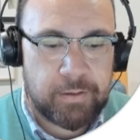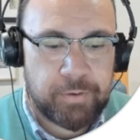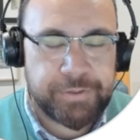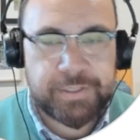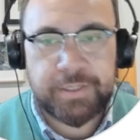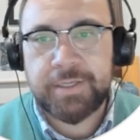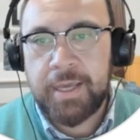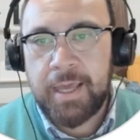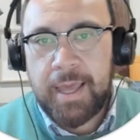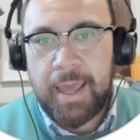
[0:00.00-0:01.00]
policies,
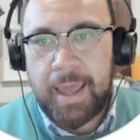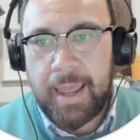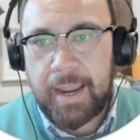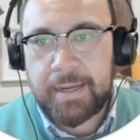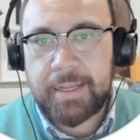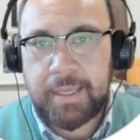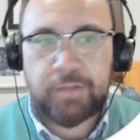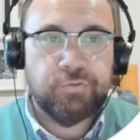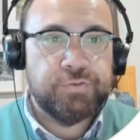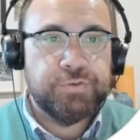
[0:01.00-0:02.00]
and
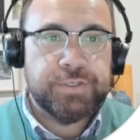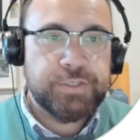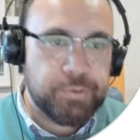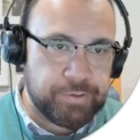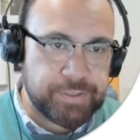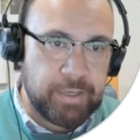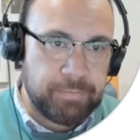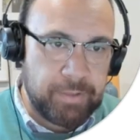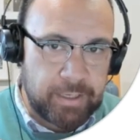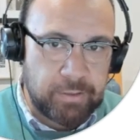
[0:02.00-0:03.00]
he introduces to our estate
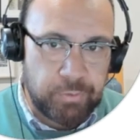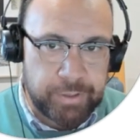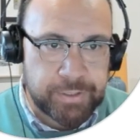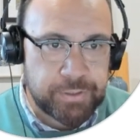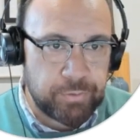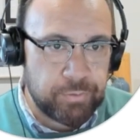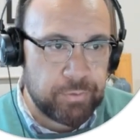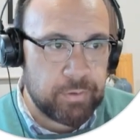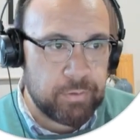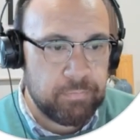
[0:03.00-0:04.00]
planning lawyer, so it
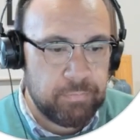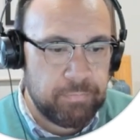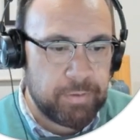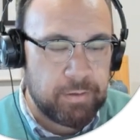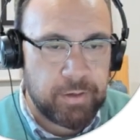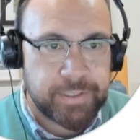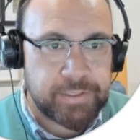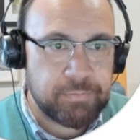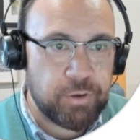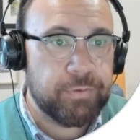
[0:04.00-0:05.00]
could be a
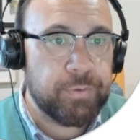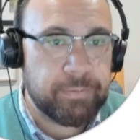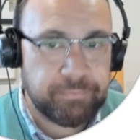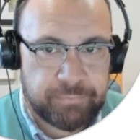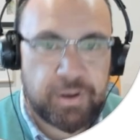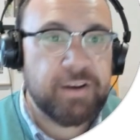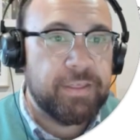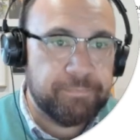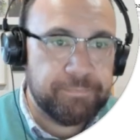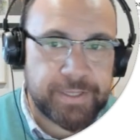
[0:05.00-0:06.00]
nice go-between kind of
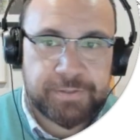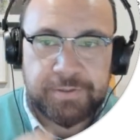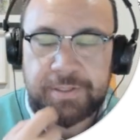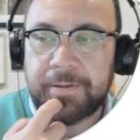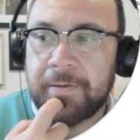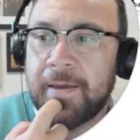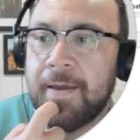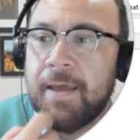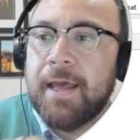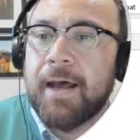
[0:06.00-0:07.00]
thing, that sort of
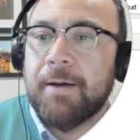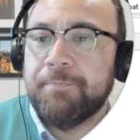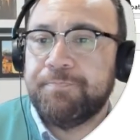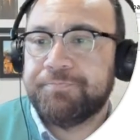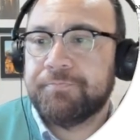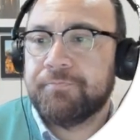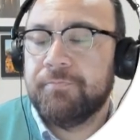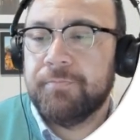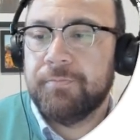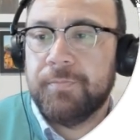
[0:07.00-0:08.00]
thing.
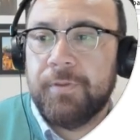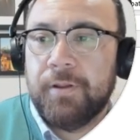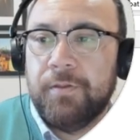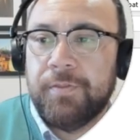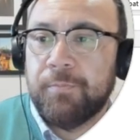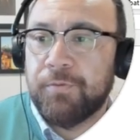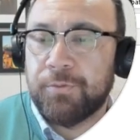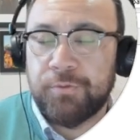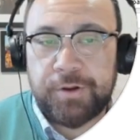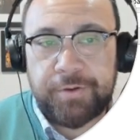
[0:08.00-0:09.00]
Then move
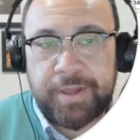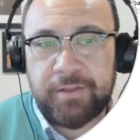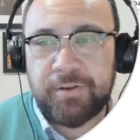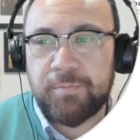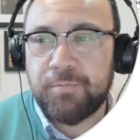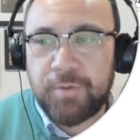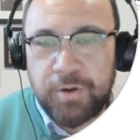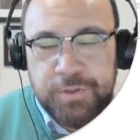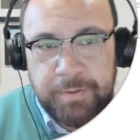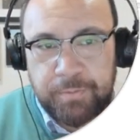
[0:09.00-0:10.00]
through to your accountant.
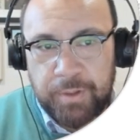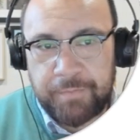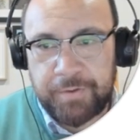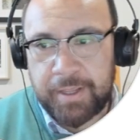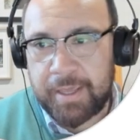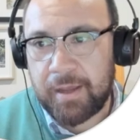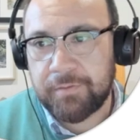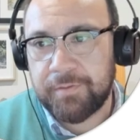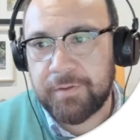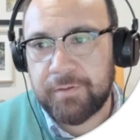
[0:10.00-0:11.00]
Most people will have an
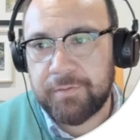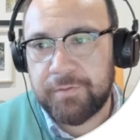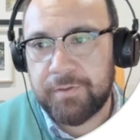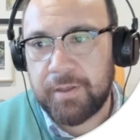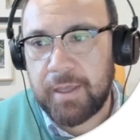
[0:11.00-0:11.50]
accountant.